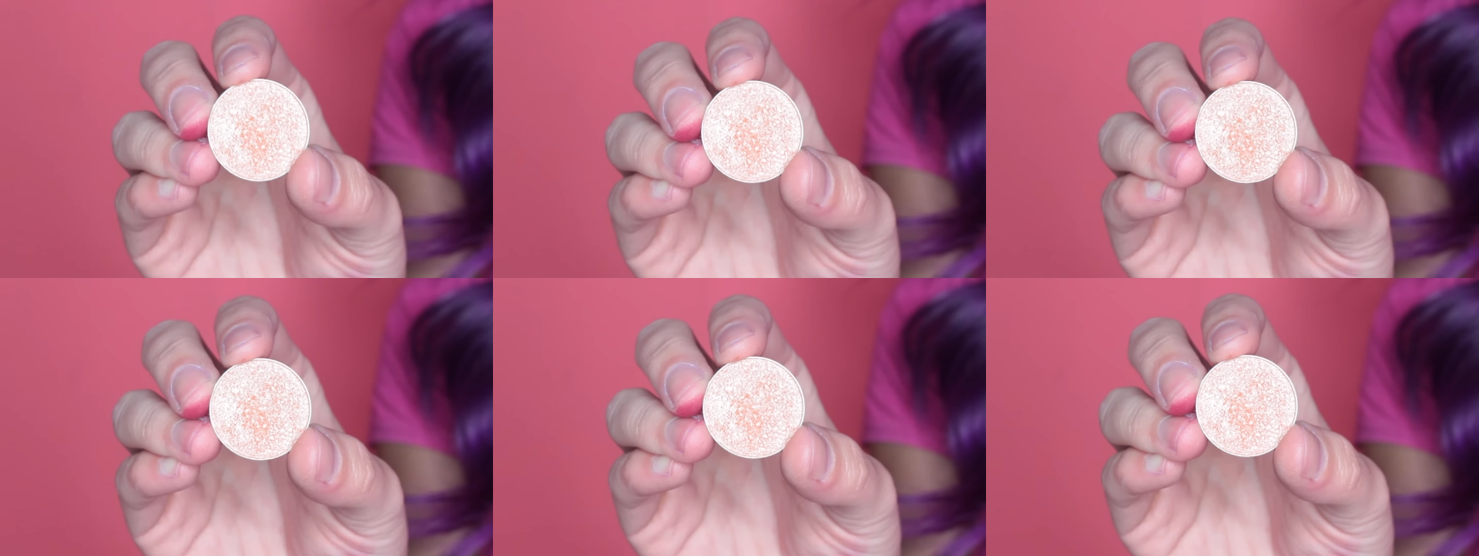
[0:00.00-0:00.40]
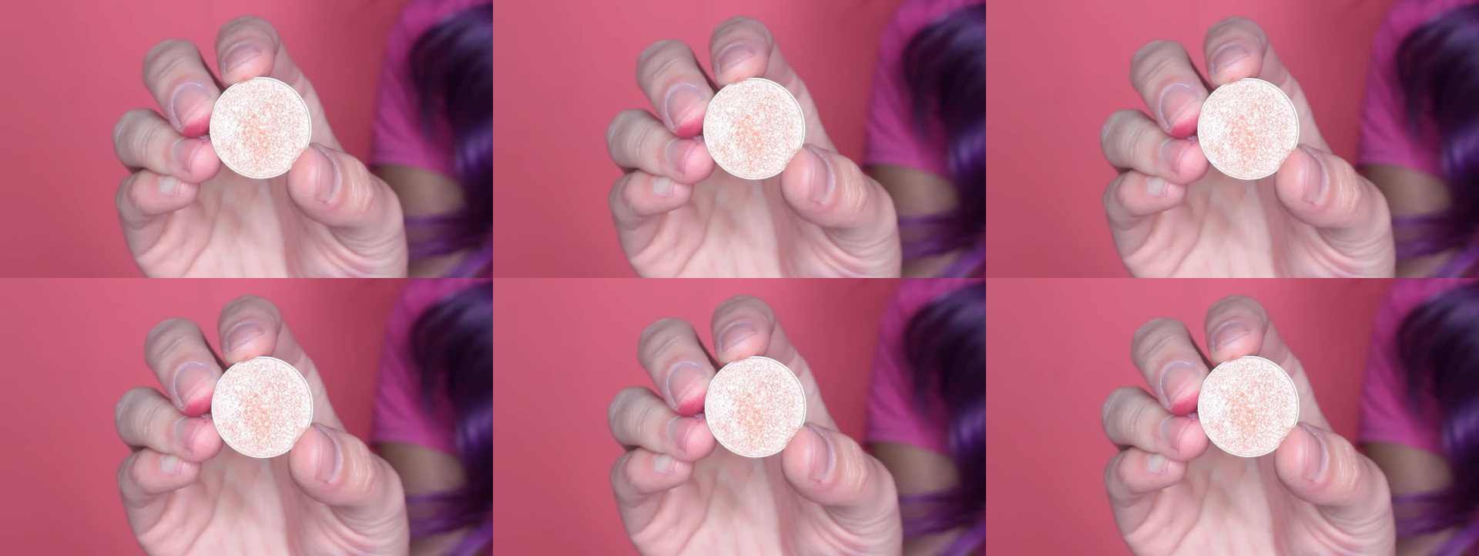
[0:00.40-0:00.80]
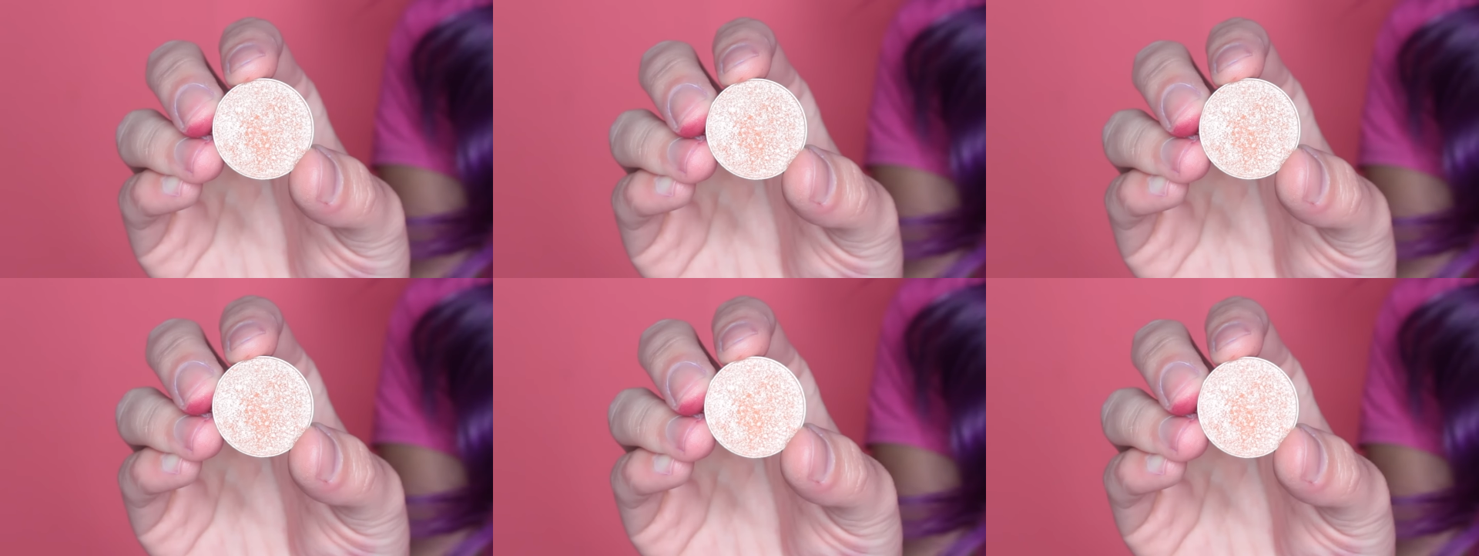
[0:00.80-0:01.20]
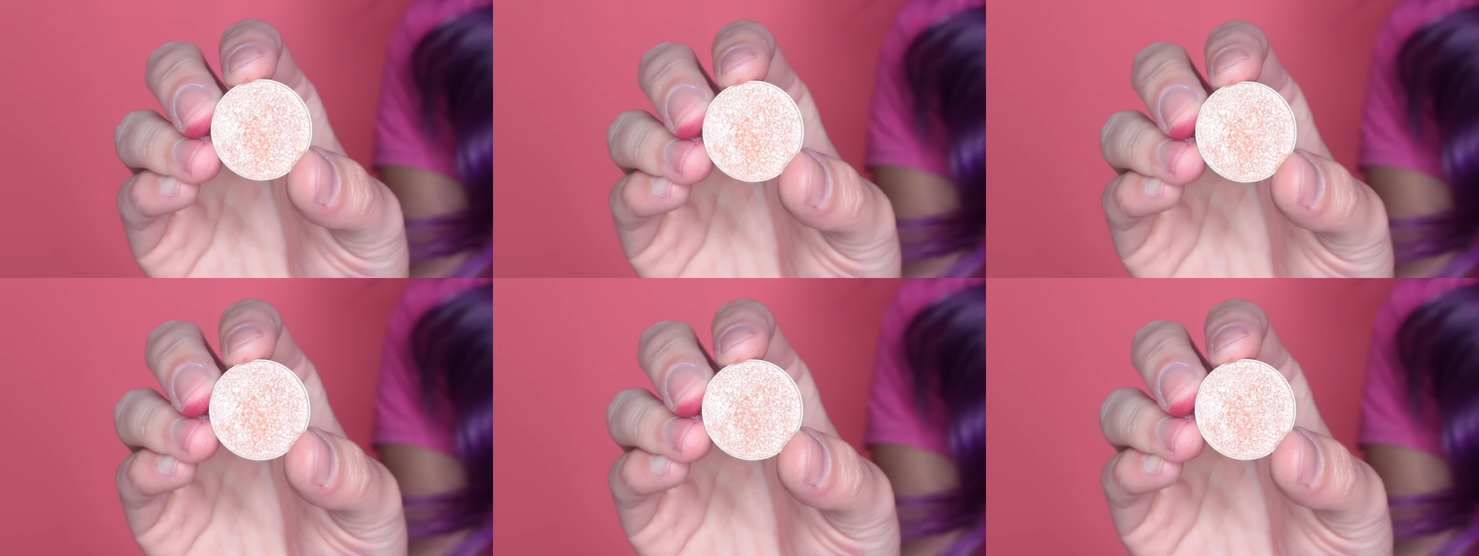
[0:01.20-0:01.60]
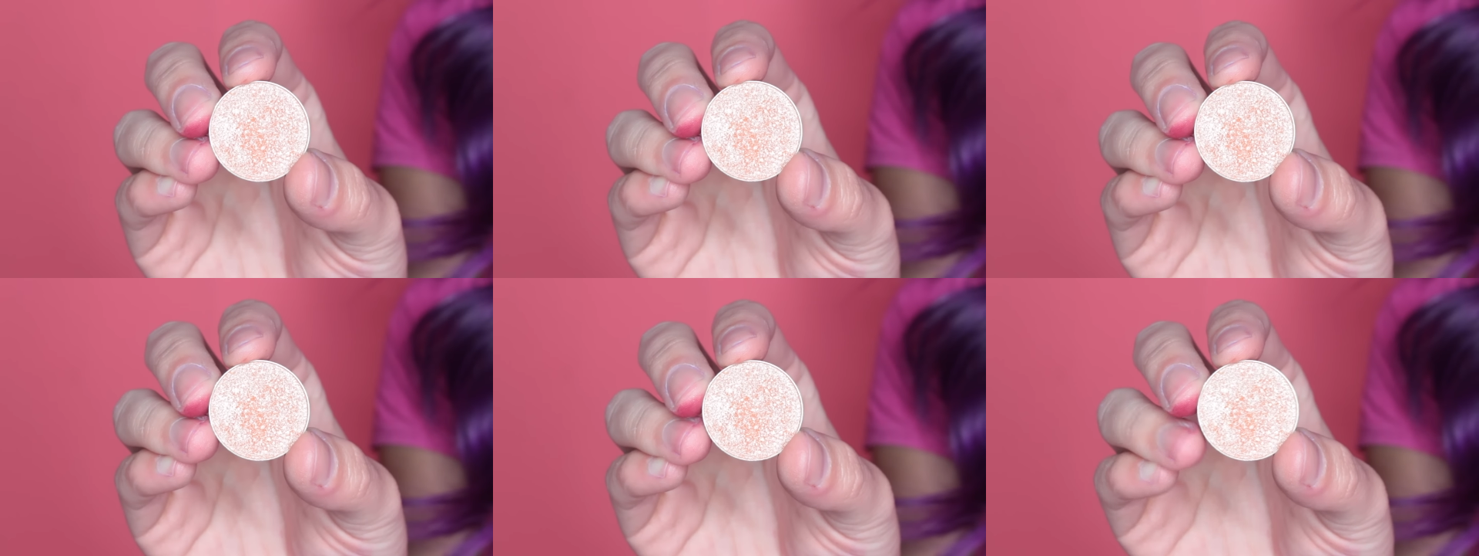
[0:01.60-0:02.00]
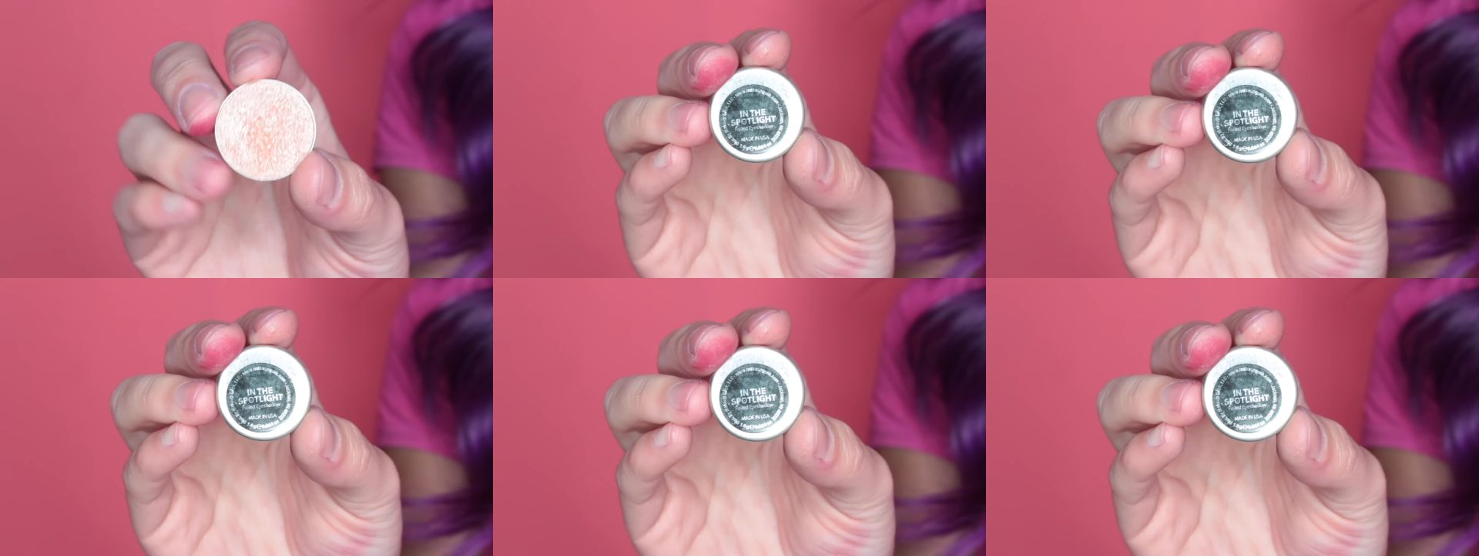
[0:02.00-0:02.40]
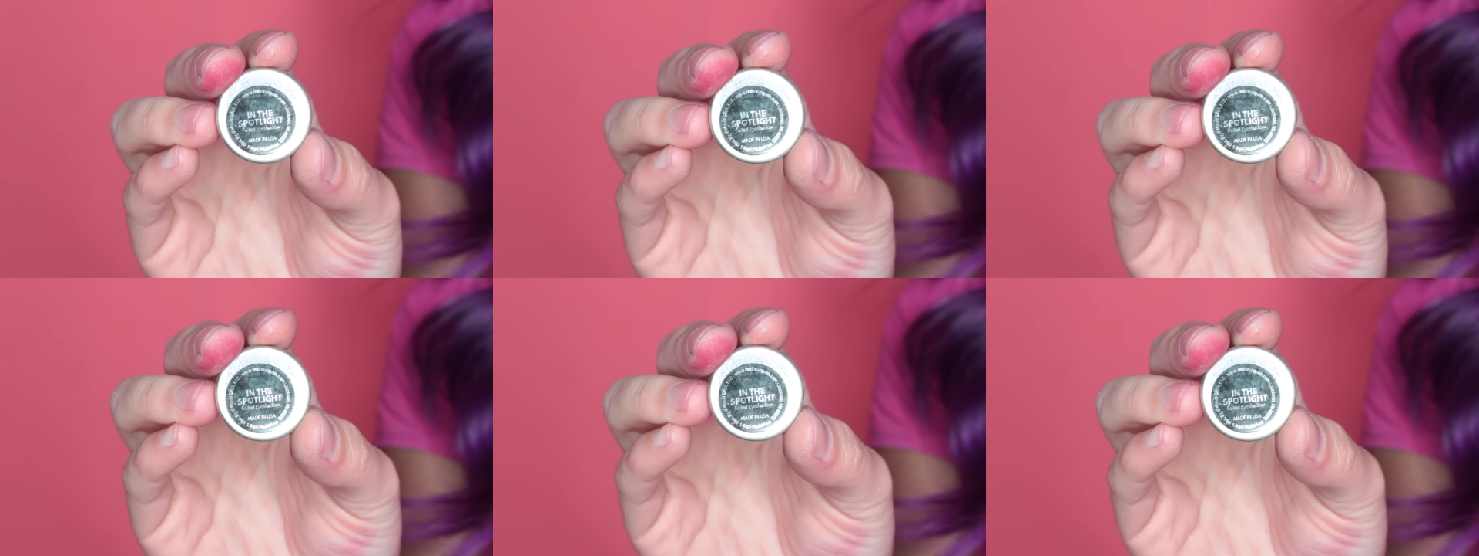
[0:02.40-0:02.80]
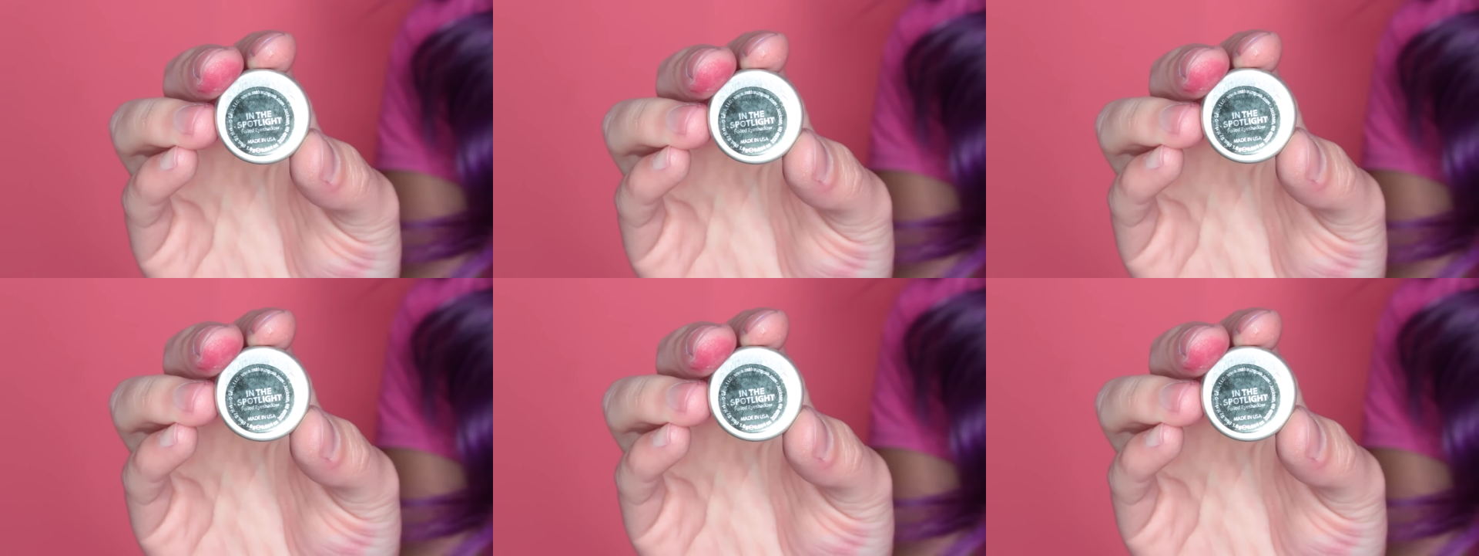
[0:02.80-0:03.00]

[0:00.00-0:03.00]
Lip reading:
(no speaker visible)